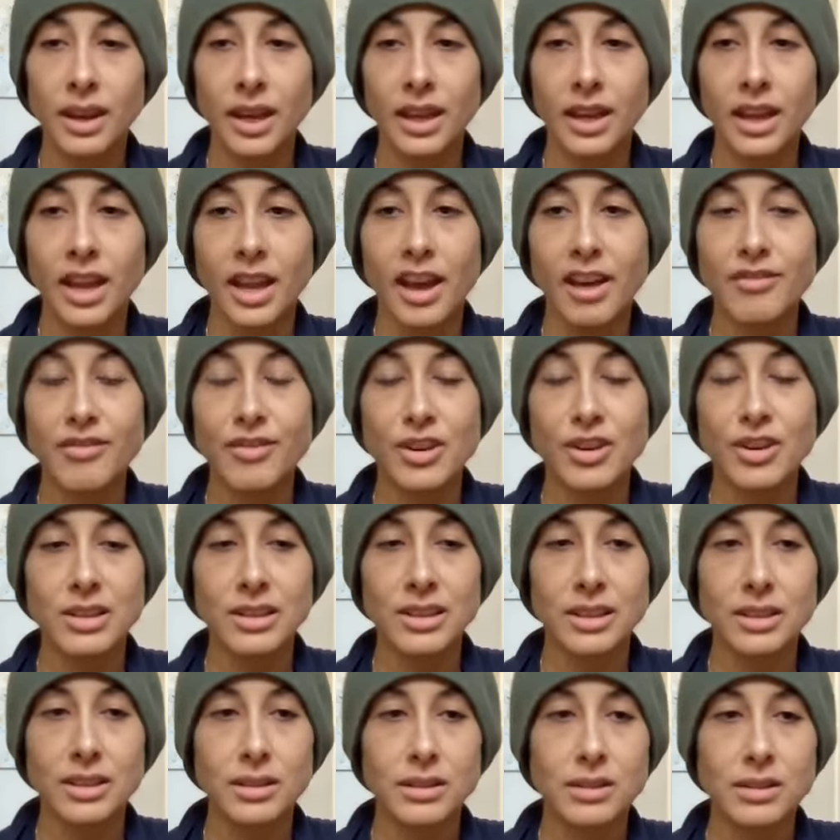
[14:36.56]
and
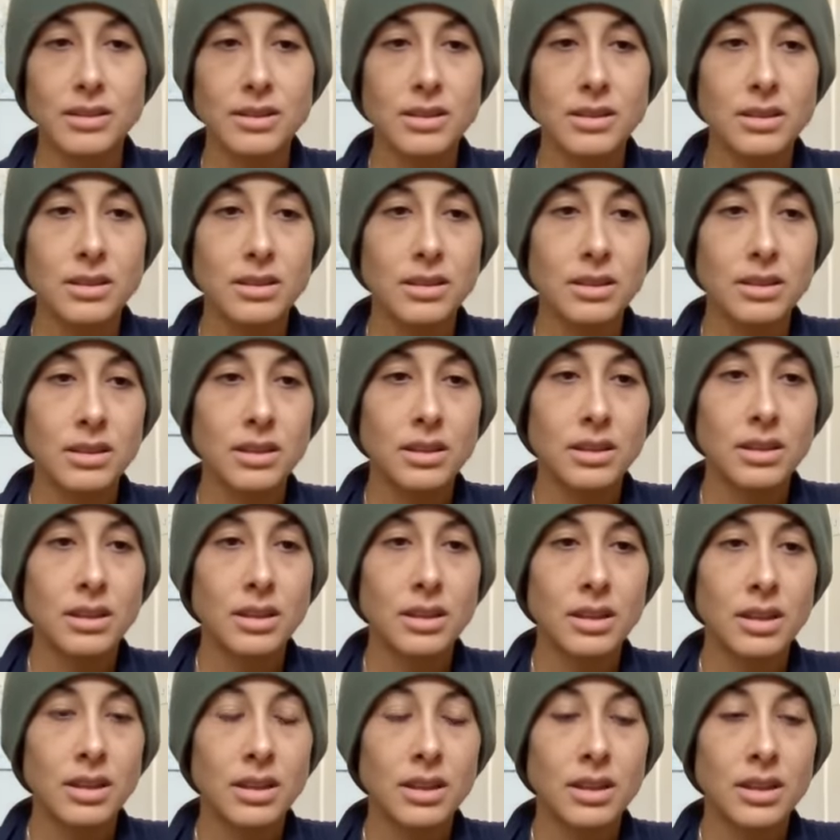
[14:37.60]
effortless.
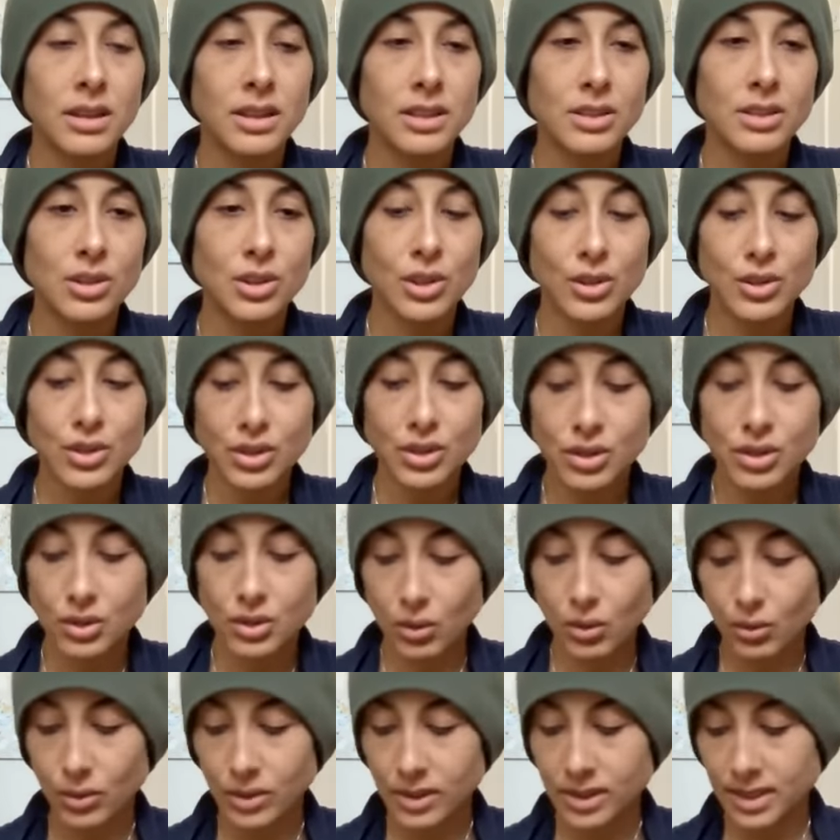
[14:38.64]
And so you're just
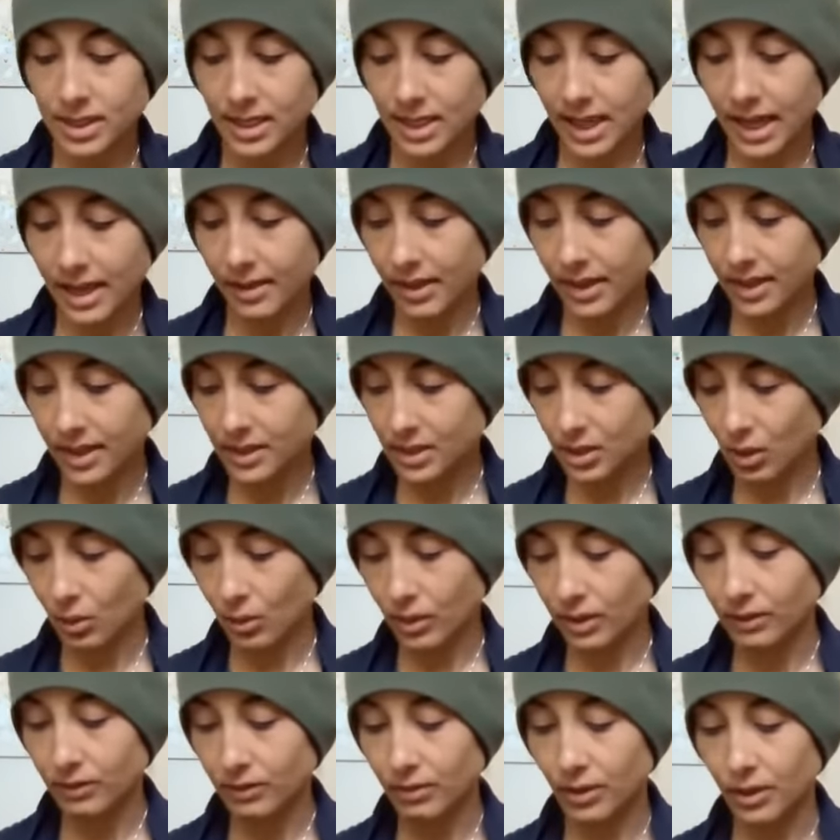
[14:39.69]
noticing how that's
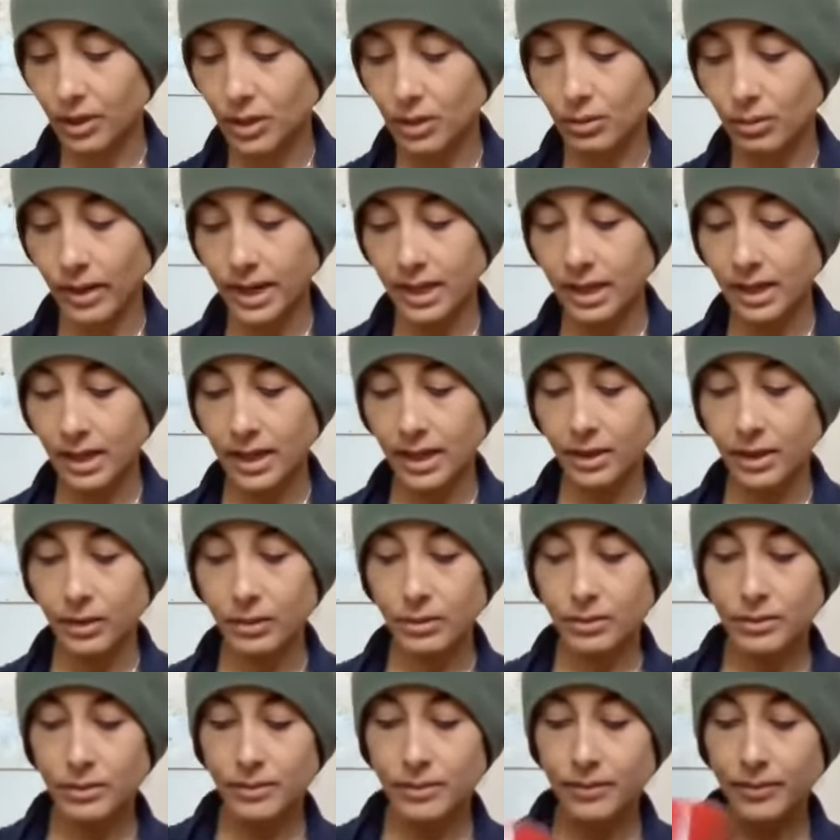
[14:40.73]
going for you right
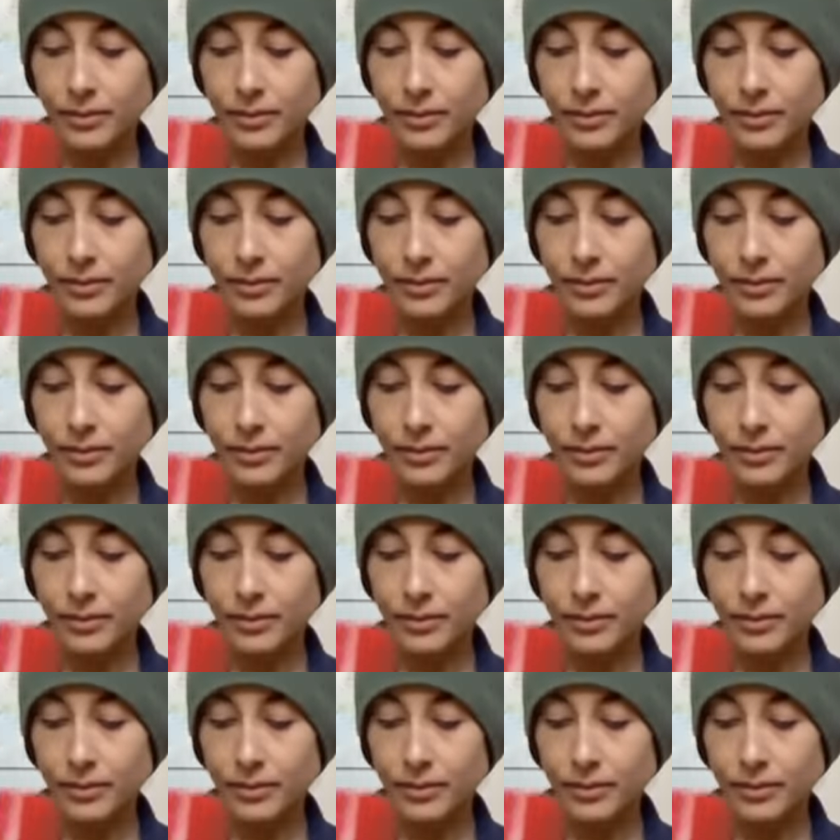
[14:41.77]
now.